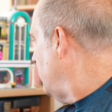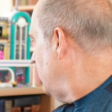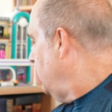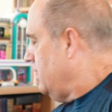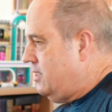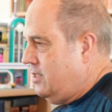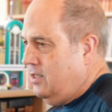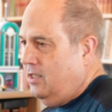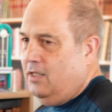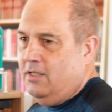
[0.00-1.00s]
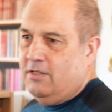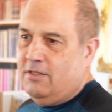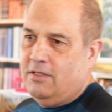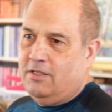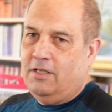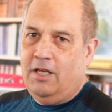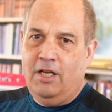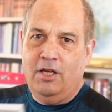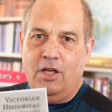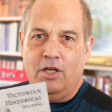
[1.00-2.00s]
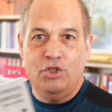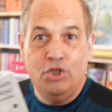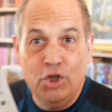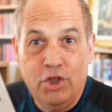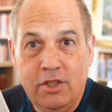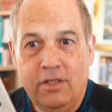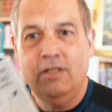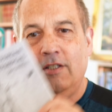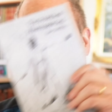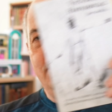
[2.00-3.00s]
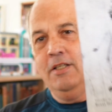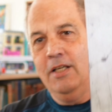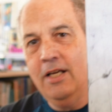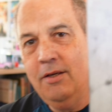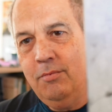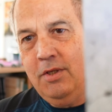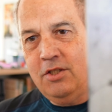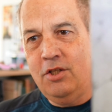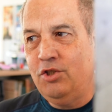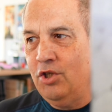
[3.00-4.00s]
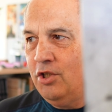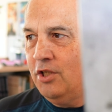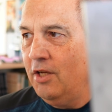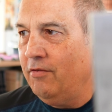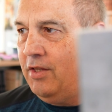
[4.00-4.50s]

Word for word: this is a, a journal. Um, it's the Journal of